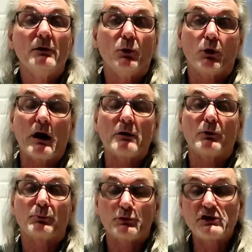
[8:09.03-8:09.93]
or I
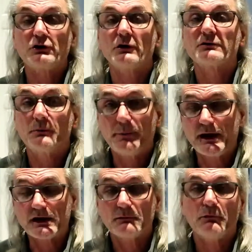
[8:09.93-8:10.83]
will pre-cook the
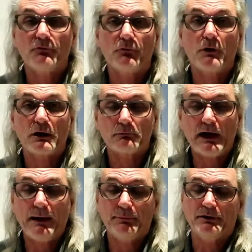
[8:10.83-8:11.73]
bacon before I
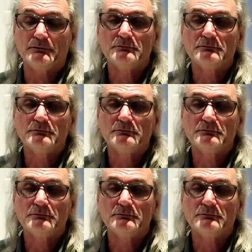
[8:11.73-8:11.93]
wrap it.